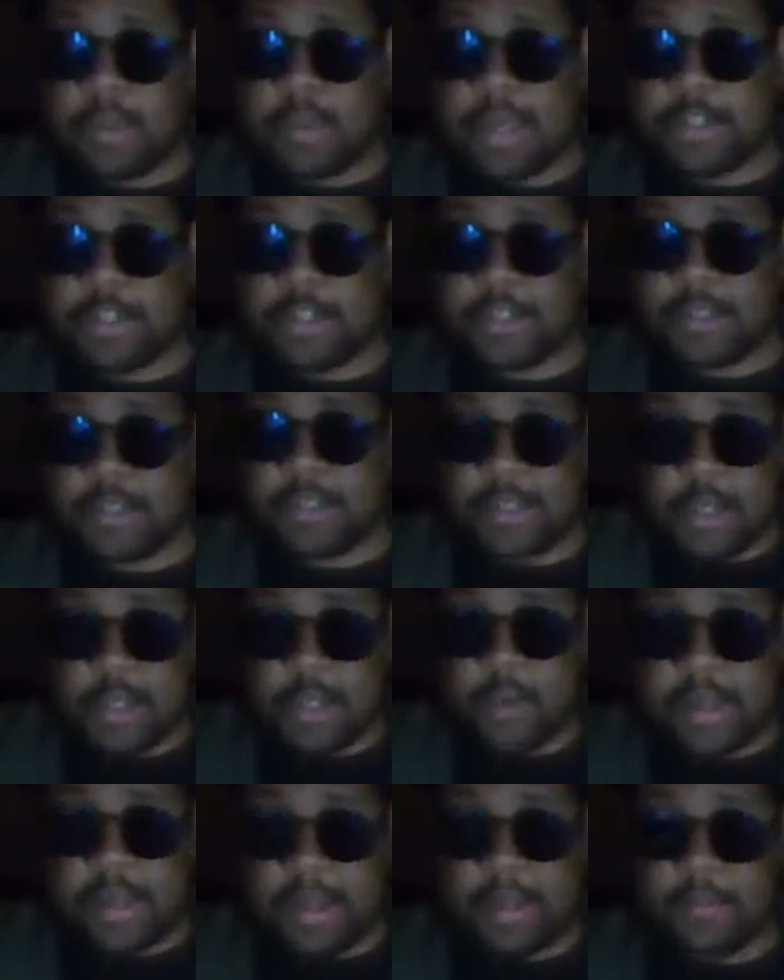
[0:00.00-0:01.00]
nations, the
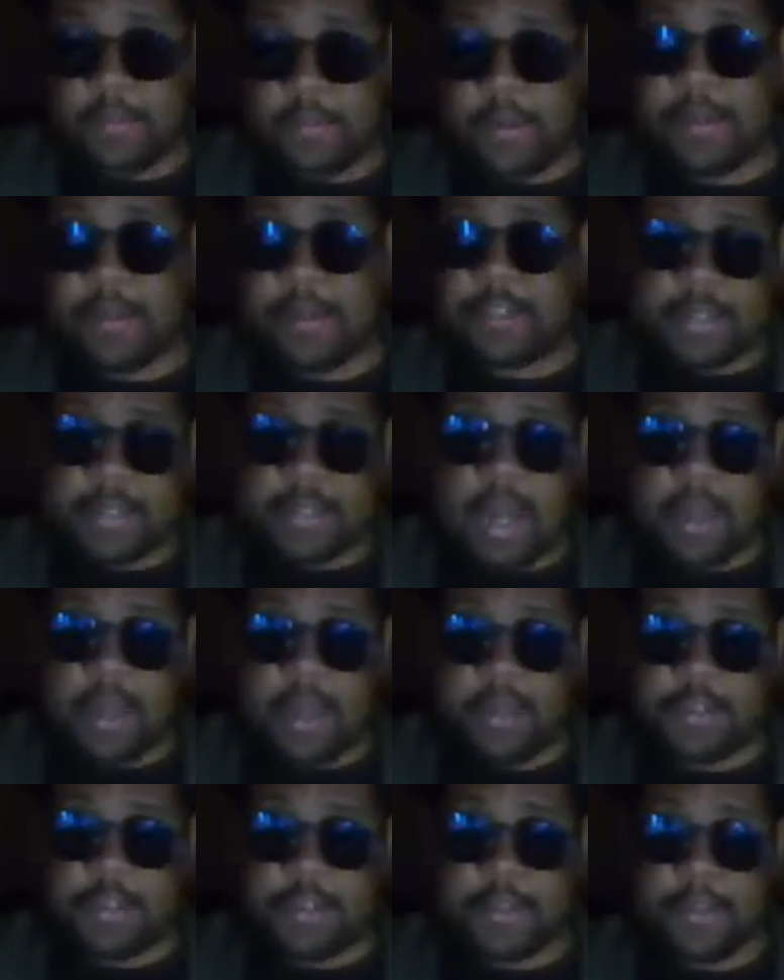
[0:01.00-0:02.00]
UN, to pretty much
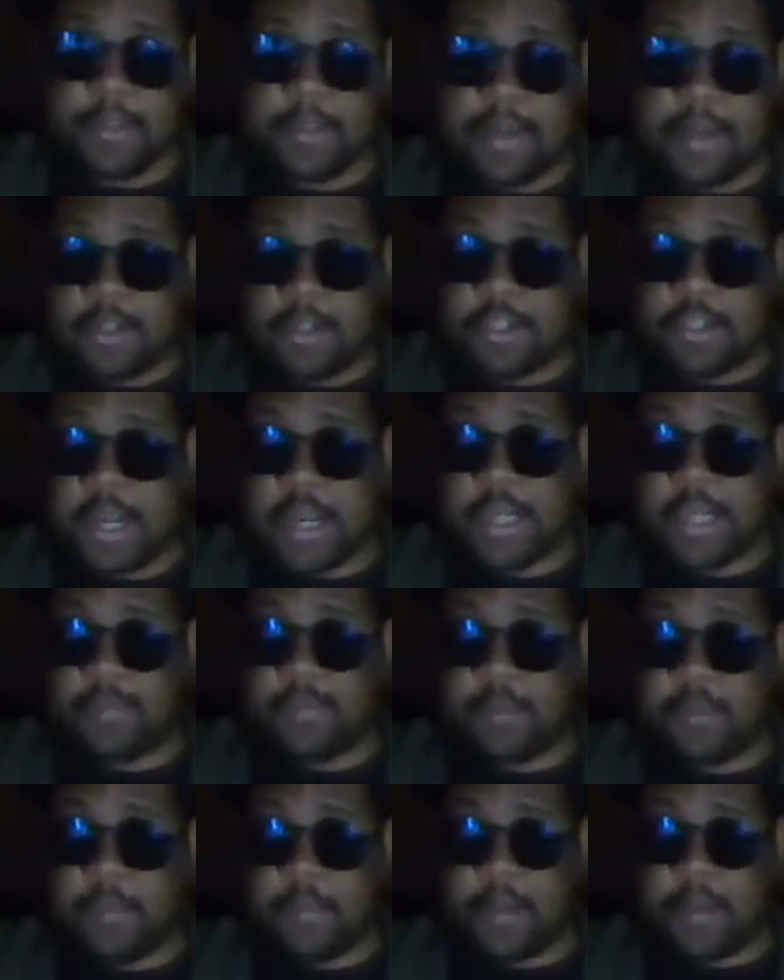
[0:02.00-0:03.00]
acknowledge them in exchange
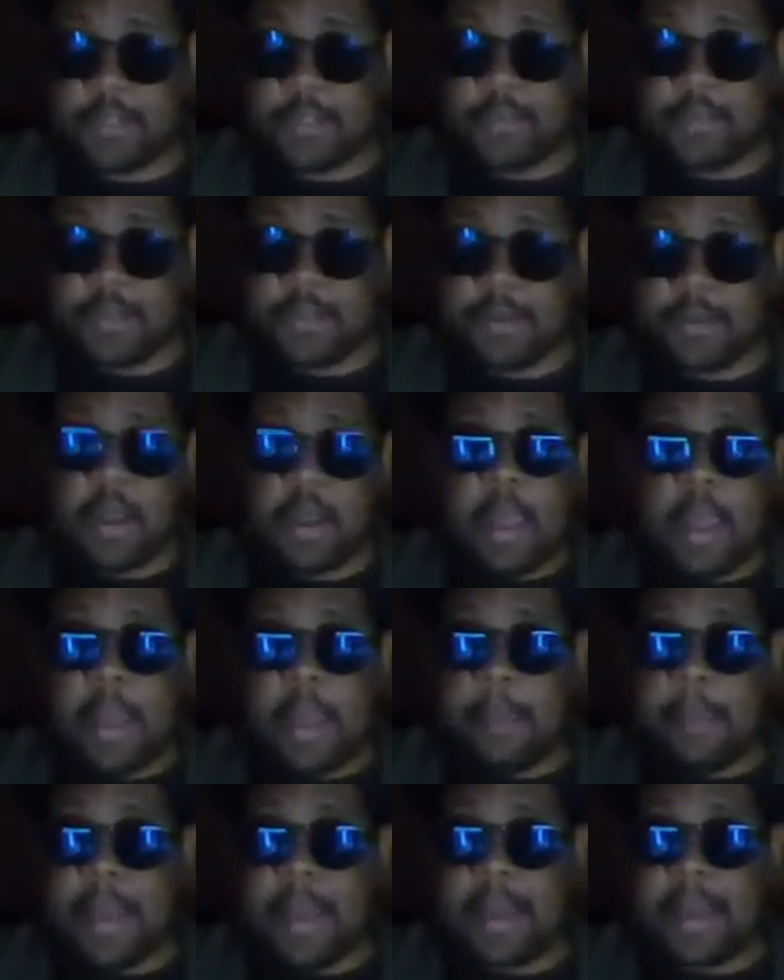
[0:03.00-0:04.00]
for a bunch of other
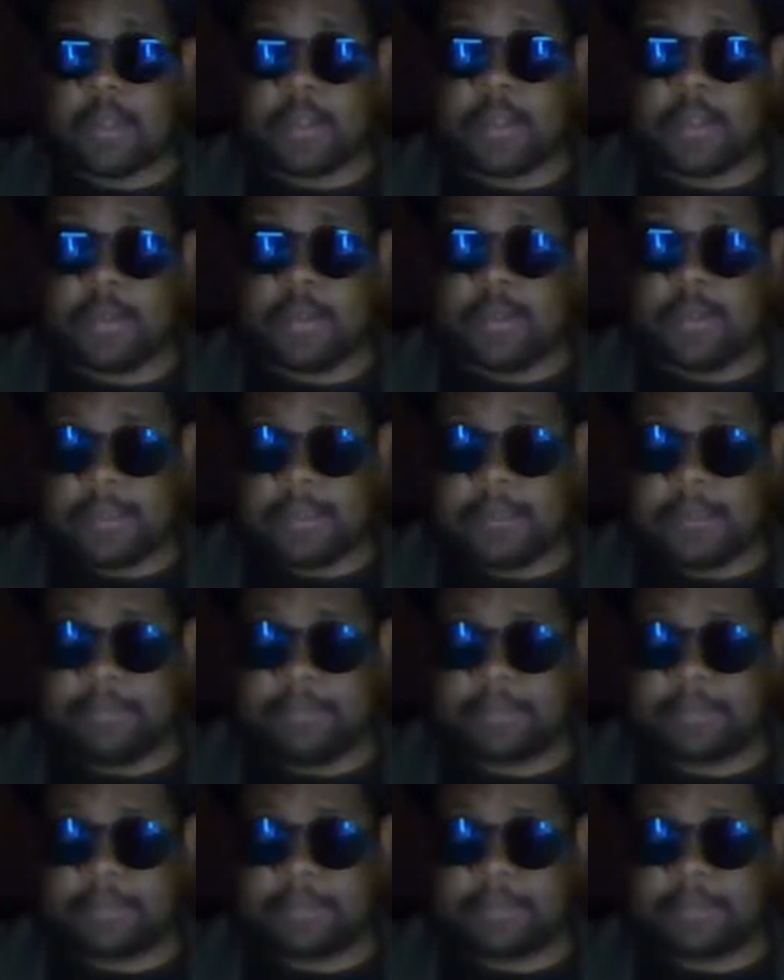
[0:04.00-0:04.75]
medical um,